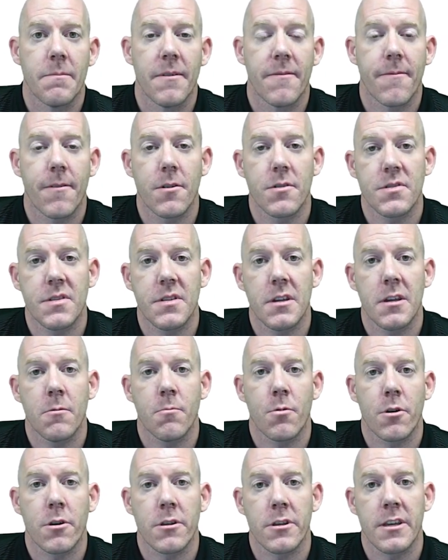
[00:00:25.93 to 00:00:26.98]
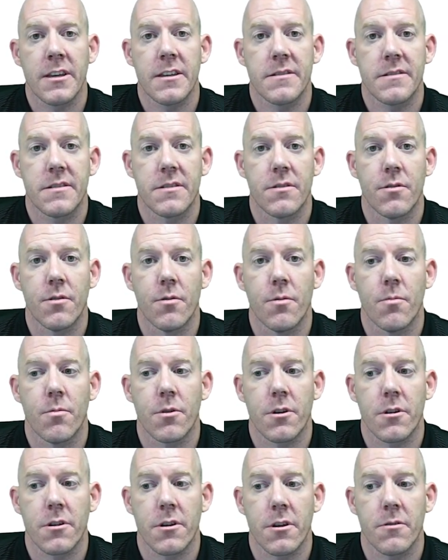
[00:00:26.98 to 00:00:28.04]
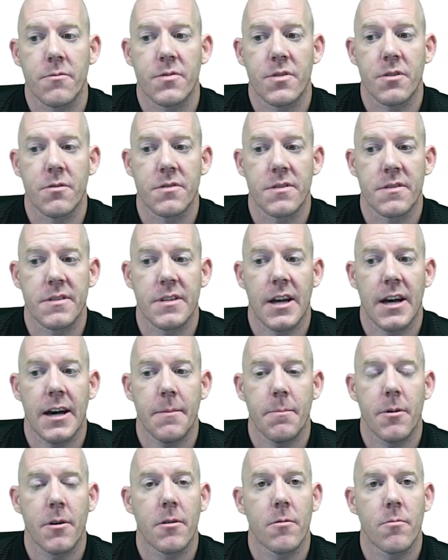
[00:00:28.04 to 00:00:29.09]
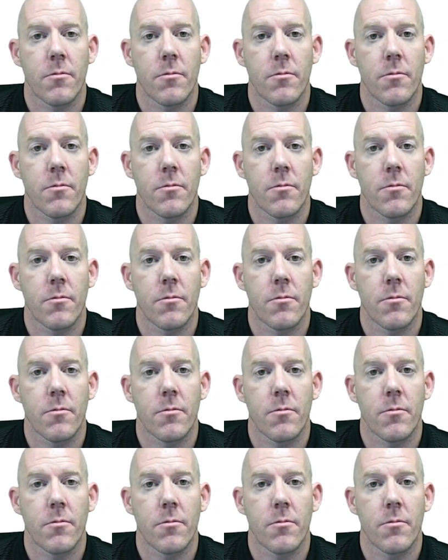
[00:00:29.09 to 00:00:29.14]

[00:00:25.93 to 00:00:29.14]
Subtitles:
the first thing we're going to go to is the top